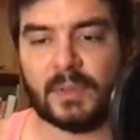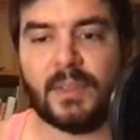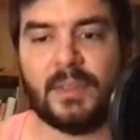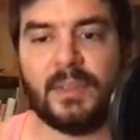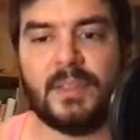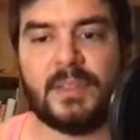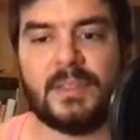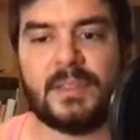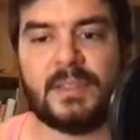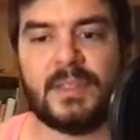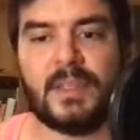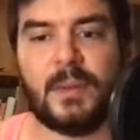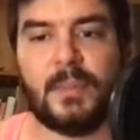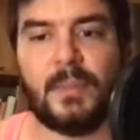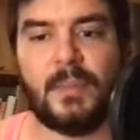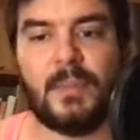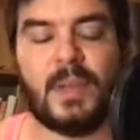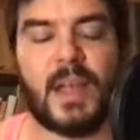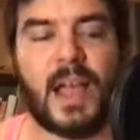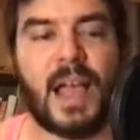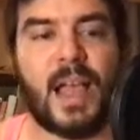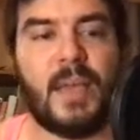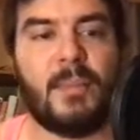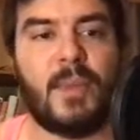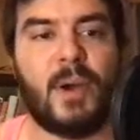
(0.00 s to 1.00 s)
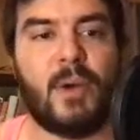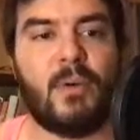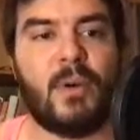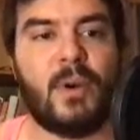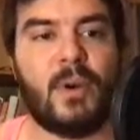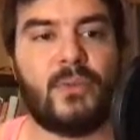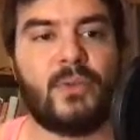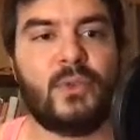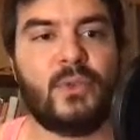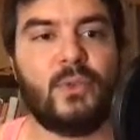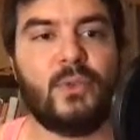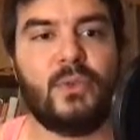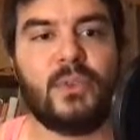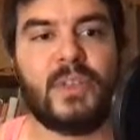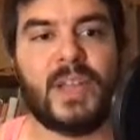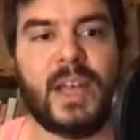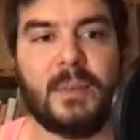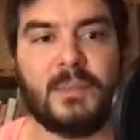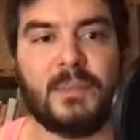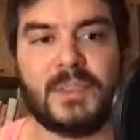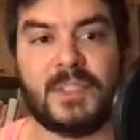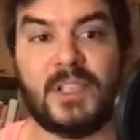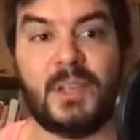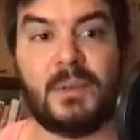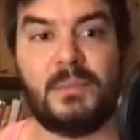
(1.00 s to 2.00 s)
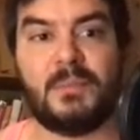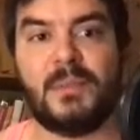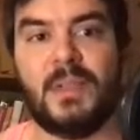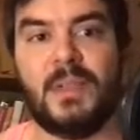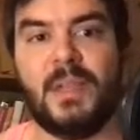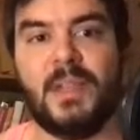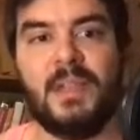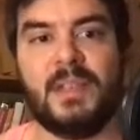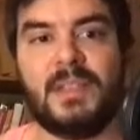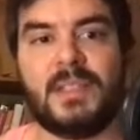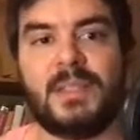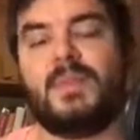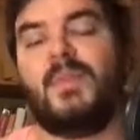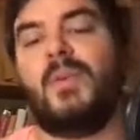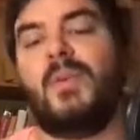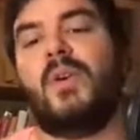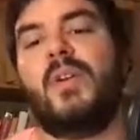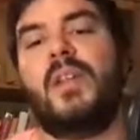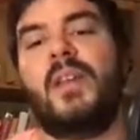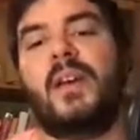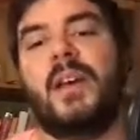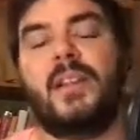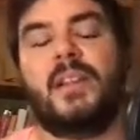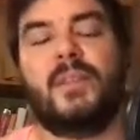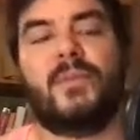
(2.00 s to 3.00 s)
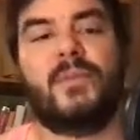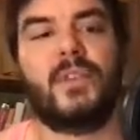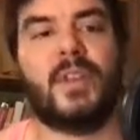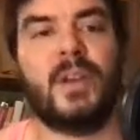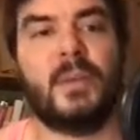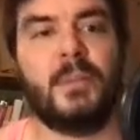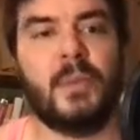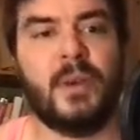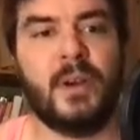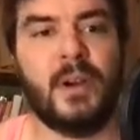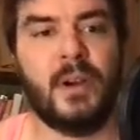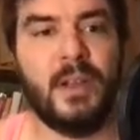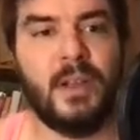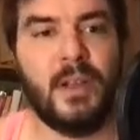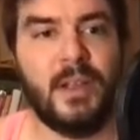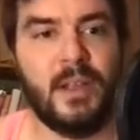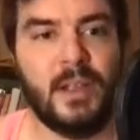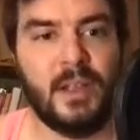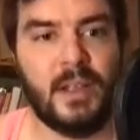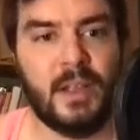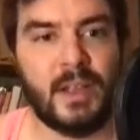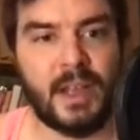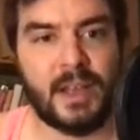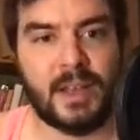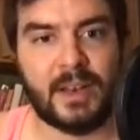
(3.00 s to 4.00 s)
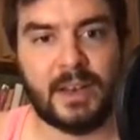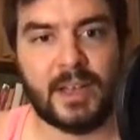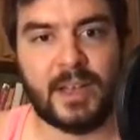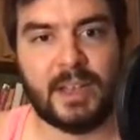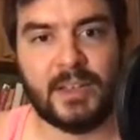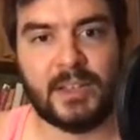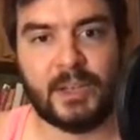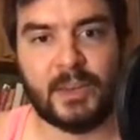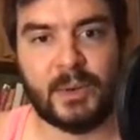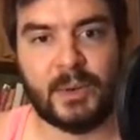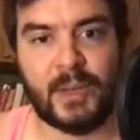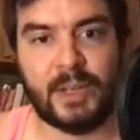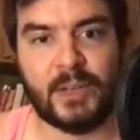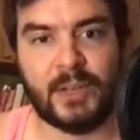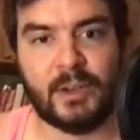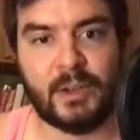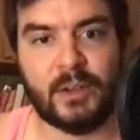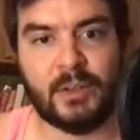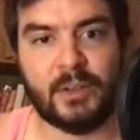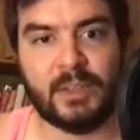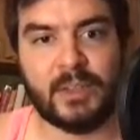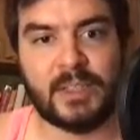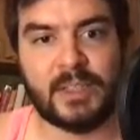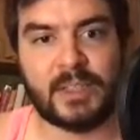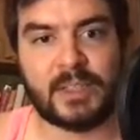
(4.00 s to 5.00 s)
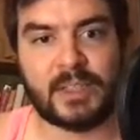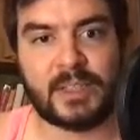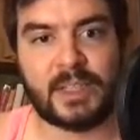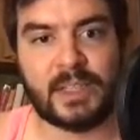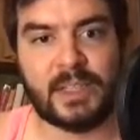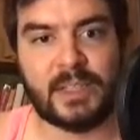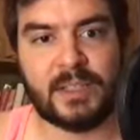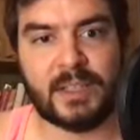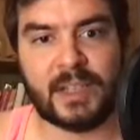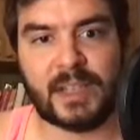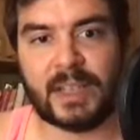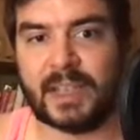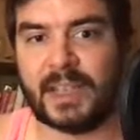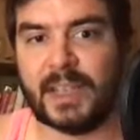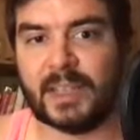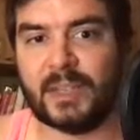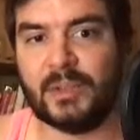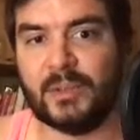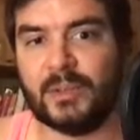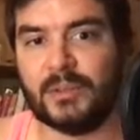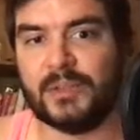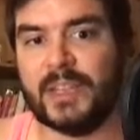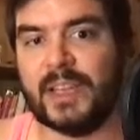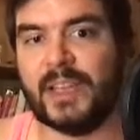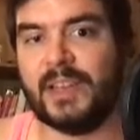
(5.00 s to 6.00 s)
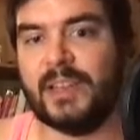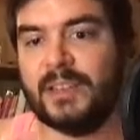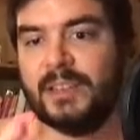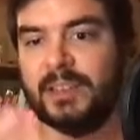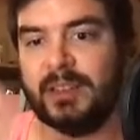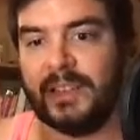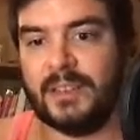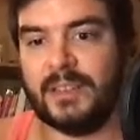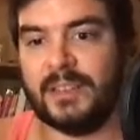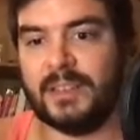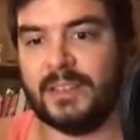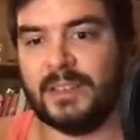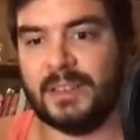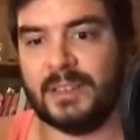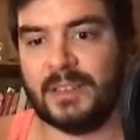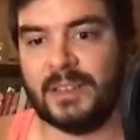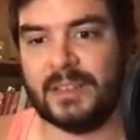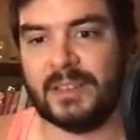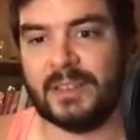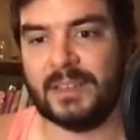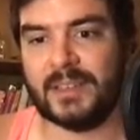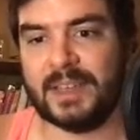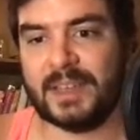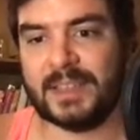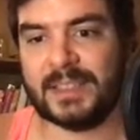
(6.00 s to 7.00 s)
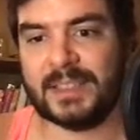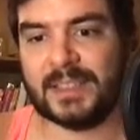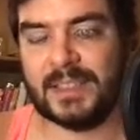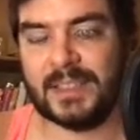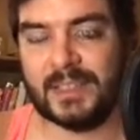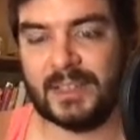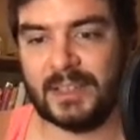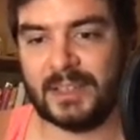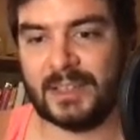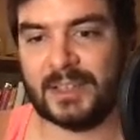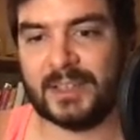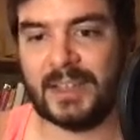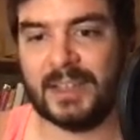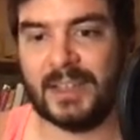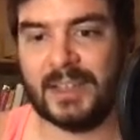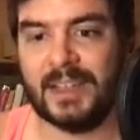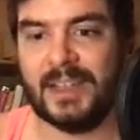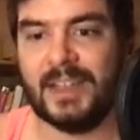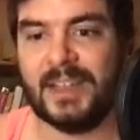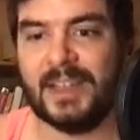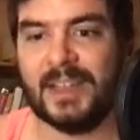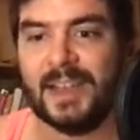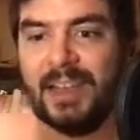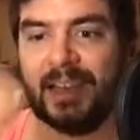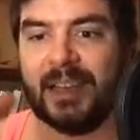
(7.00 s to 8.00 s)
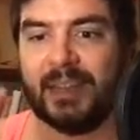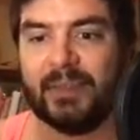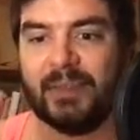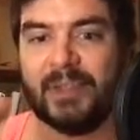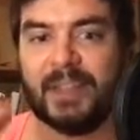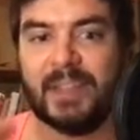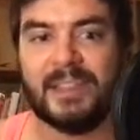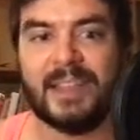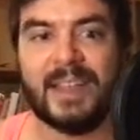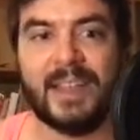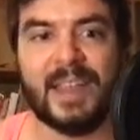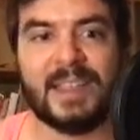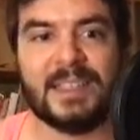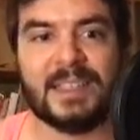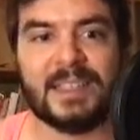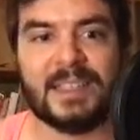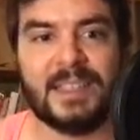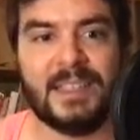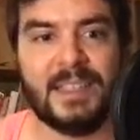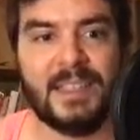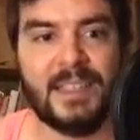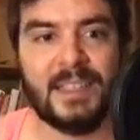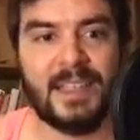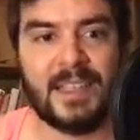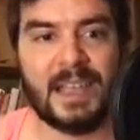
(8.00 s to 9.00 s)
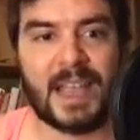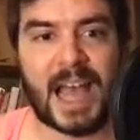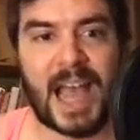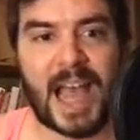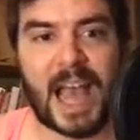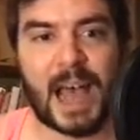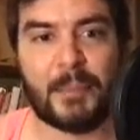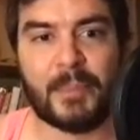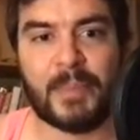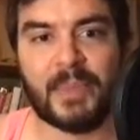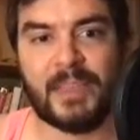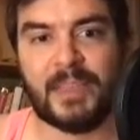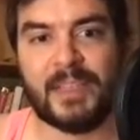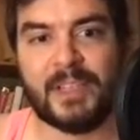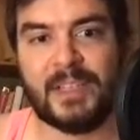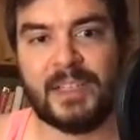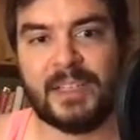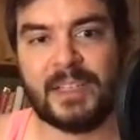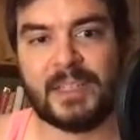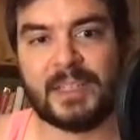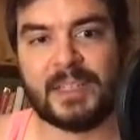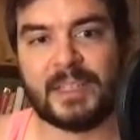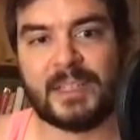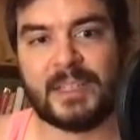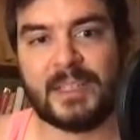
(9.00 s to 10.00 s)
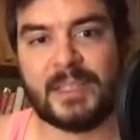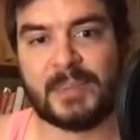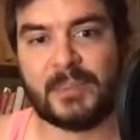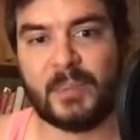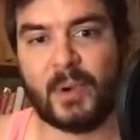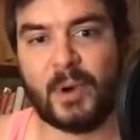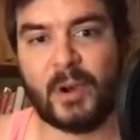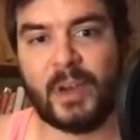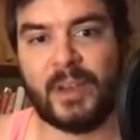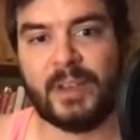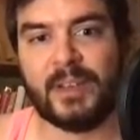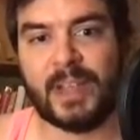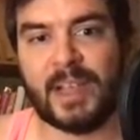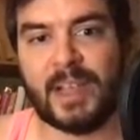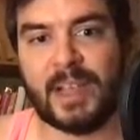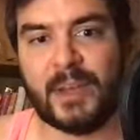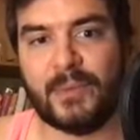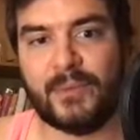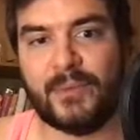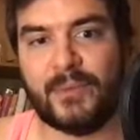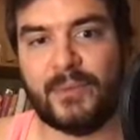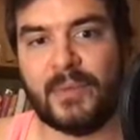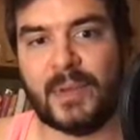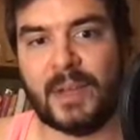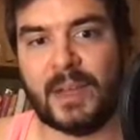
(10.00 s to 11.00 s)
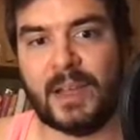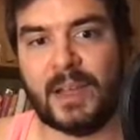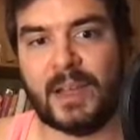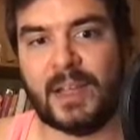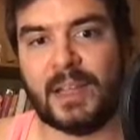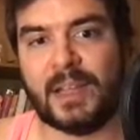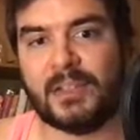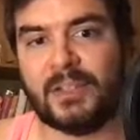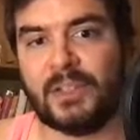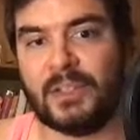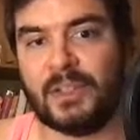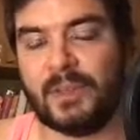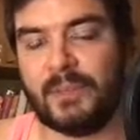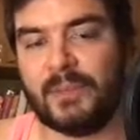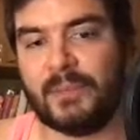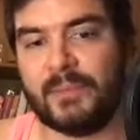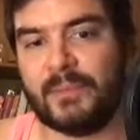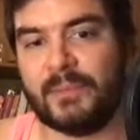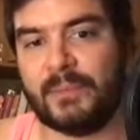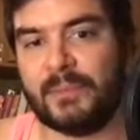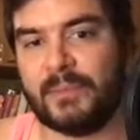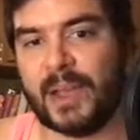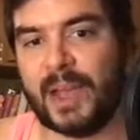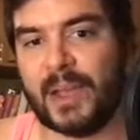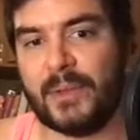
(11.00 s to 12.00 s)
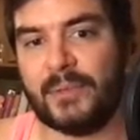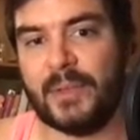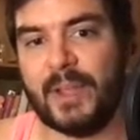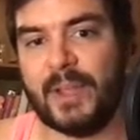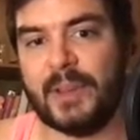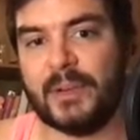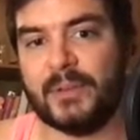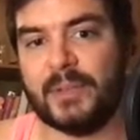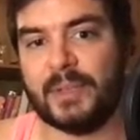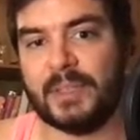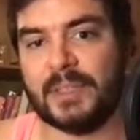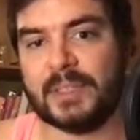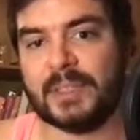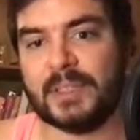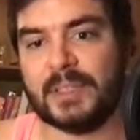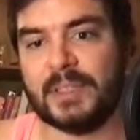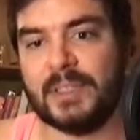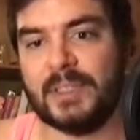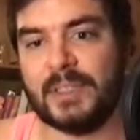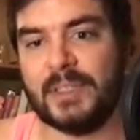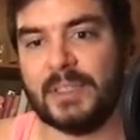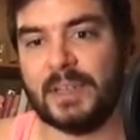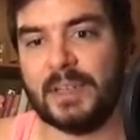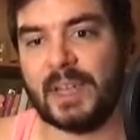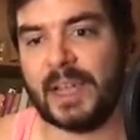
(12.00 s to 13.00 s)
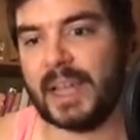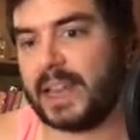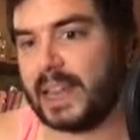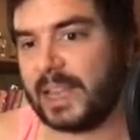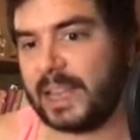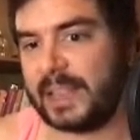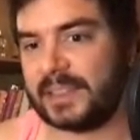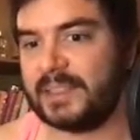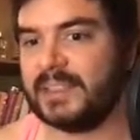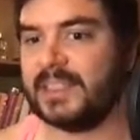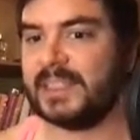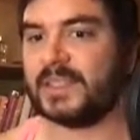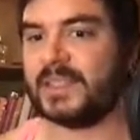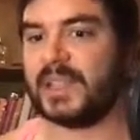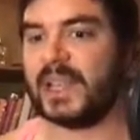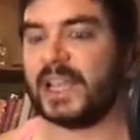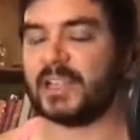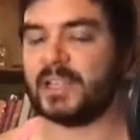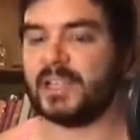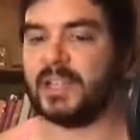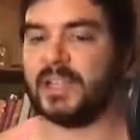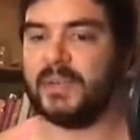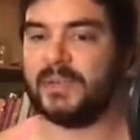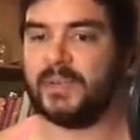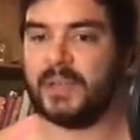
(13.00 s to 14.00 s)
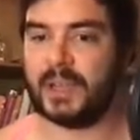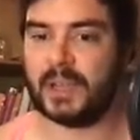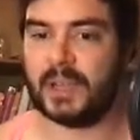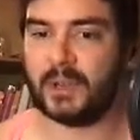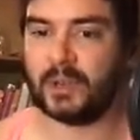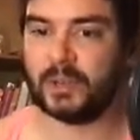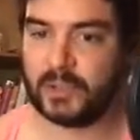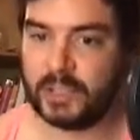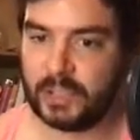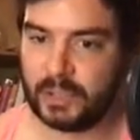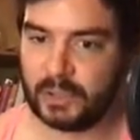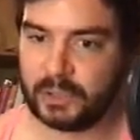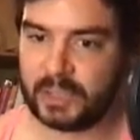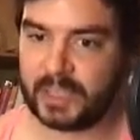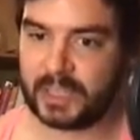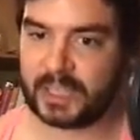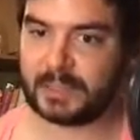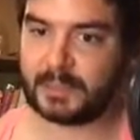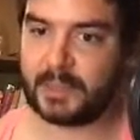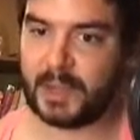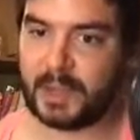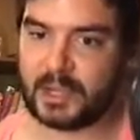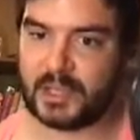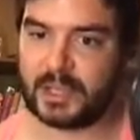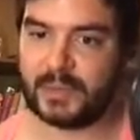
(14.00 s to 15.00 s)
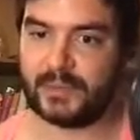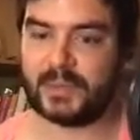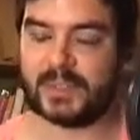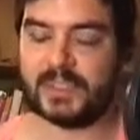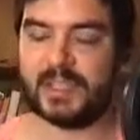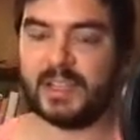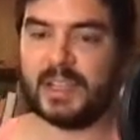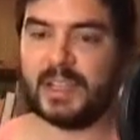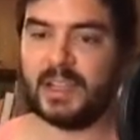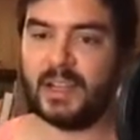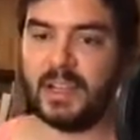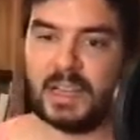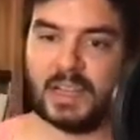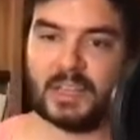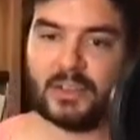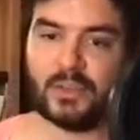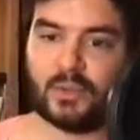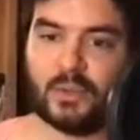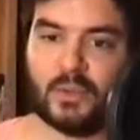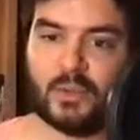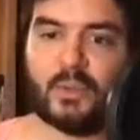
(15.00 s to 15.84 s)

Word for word: some high power of two times some smaller uneven number. And I iterate on this and I get to 10 and then you uh, know, I say, okay, I leave it at that. Up until this, this point, I have uh, five entries. And I, this actually, if I continue the expansion, if I say I, I don't